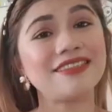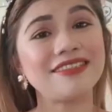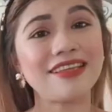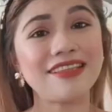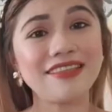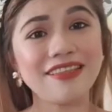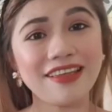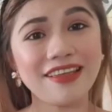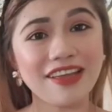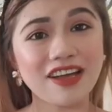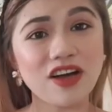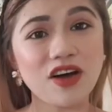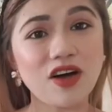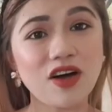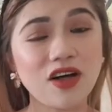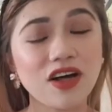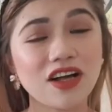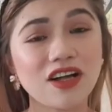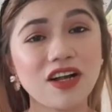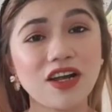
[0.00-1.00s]
Synthetic
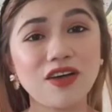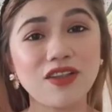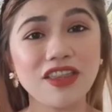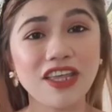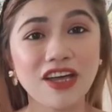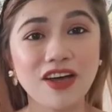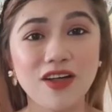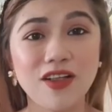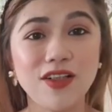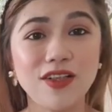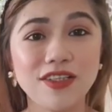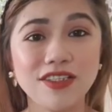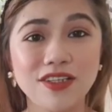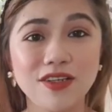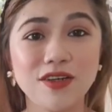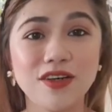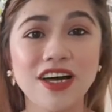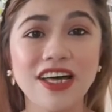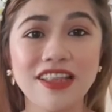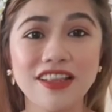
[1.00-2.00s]
clothing
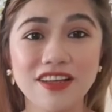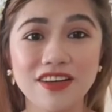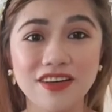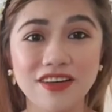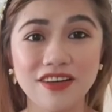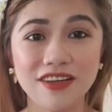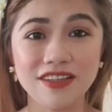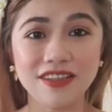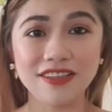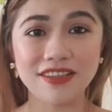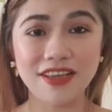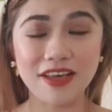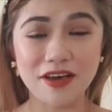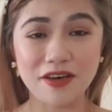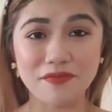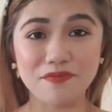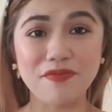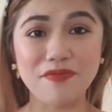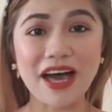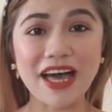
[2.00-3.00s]
also can cause
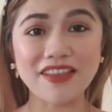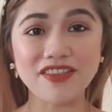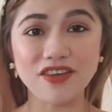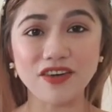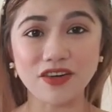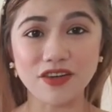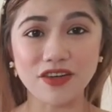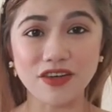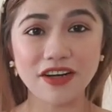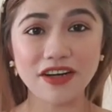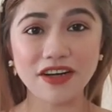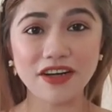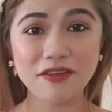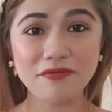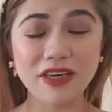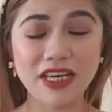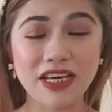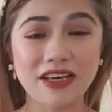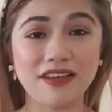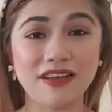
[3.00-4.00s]
a bad
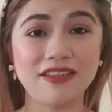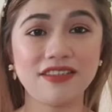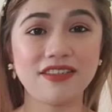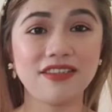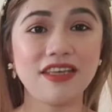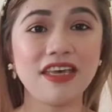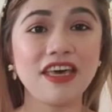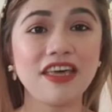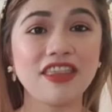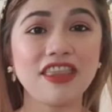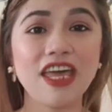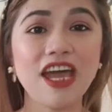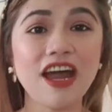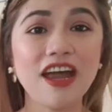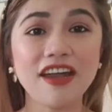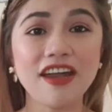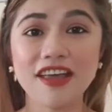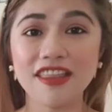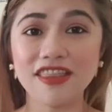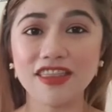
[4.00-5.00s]
odor because they
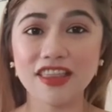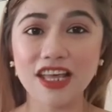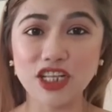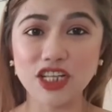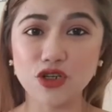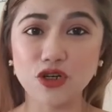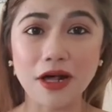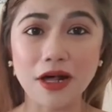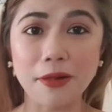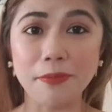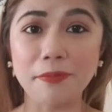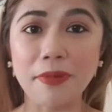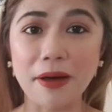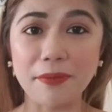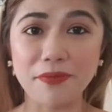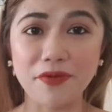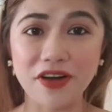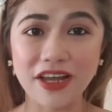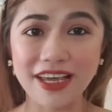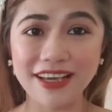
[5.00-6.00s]
are not natural
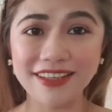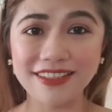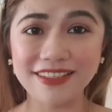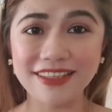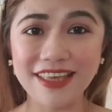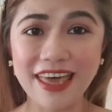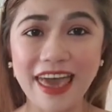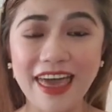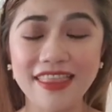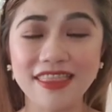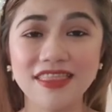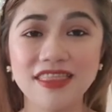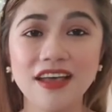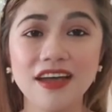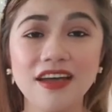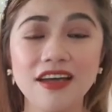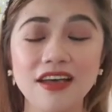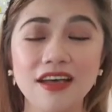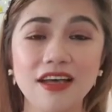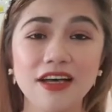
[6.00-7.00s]
fabrics, and